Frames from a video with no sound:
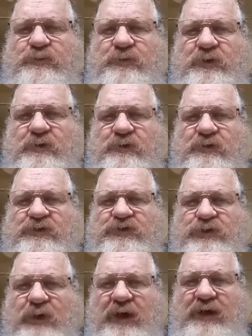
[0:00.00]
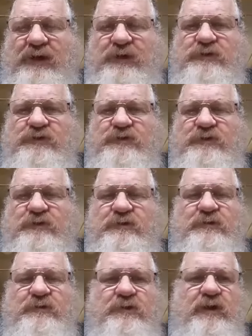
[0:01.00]
you know, the strange
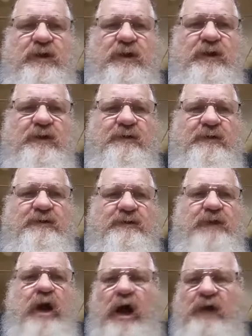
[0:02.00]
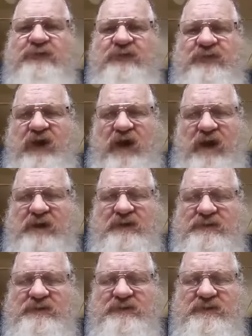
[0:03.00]
uh,
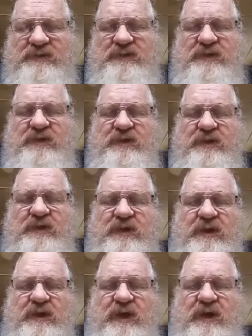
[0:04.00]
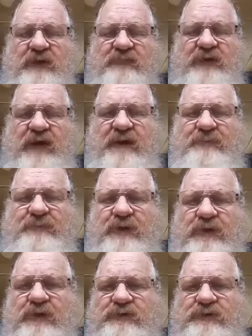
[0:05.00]
confines of that
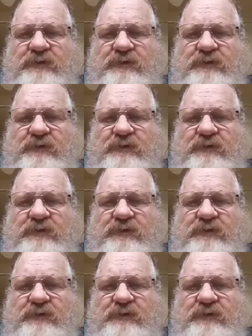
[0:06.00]
marriage.